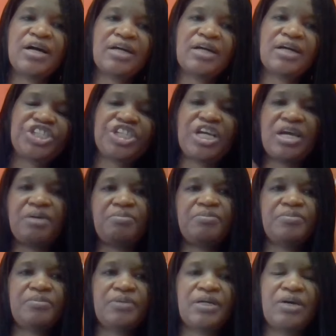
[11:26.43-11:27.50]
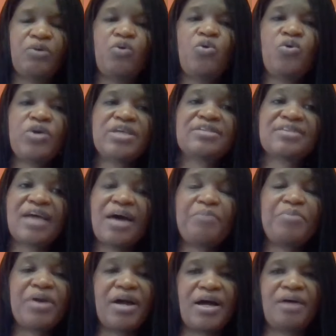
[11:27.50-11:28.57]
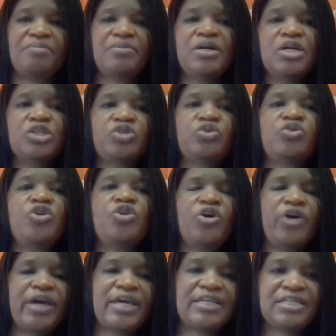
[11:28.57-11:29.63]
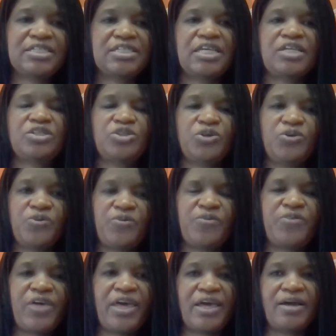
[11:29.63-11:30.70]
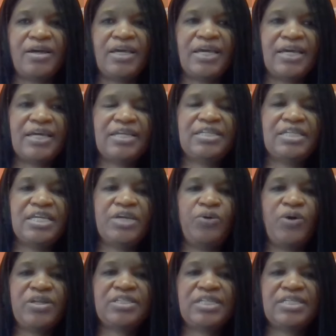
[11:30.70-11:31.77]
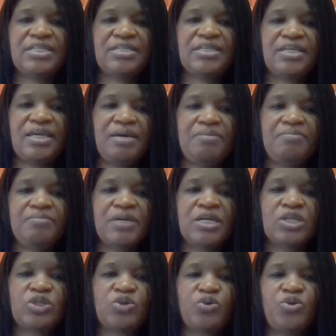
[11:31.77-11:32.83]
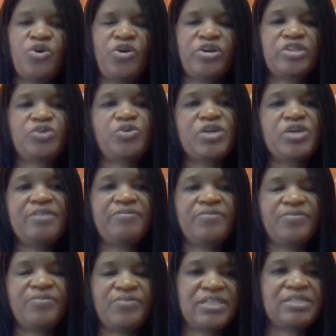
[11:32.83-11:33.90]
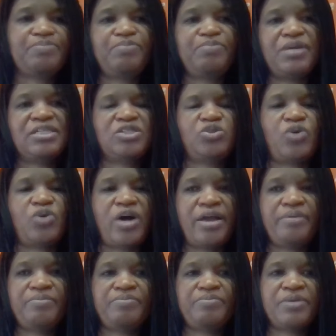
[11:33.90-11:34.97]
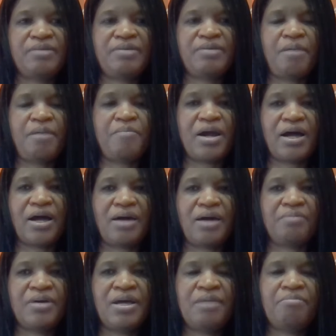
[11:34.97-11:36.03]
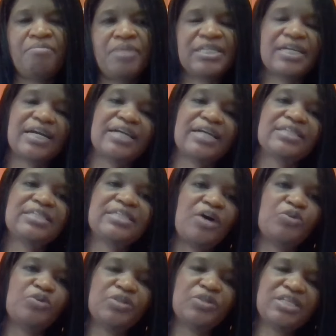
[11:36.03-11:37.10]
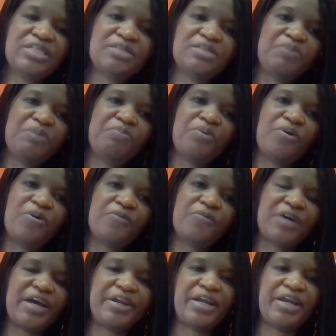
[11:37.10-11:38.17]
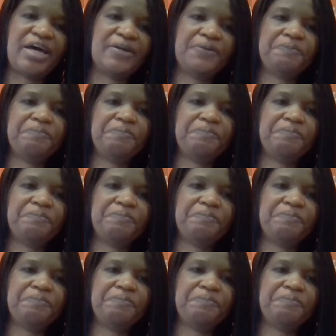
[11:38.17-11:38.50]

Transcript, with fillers: Shem, who is Abraham, to go and settle there. And he wanted him to go to give this place to Abraham, but he cast out these people of Canaan.